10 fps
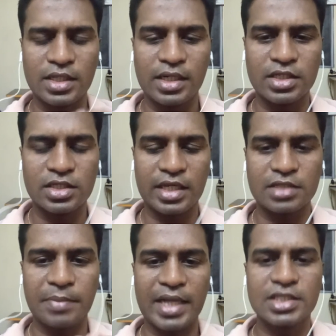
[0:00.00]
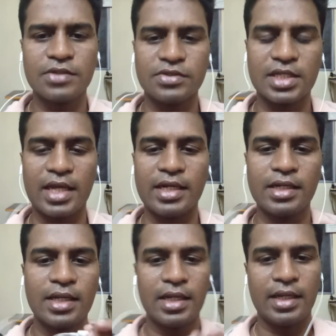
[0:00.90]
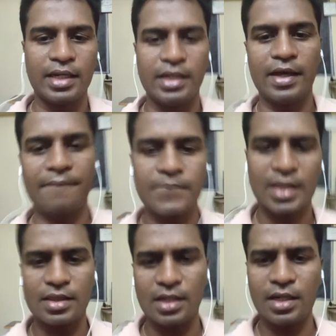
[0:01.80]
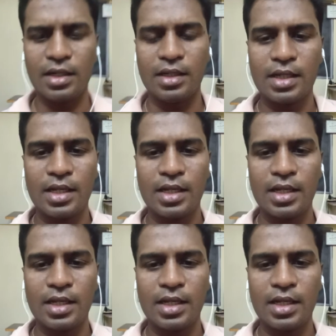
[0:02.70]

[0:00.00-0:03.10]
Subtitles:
industry has massive scale in India. Third,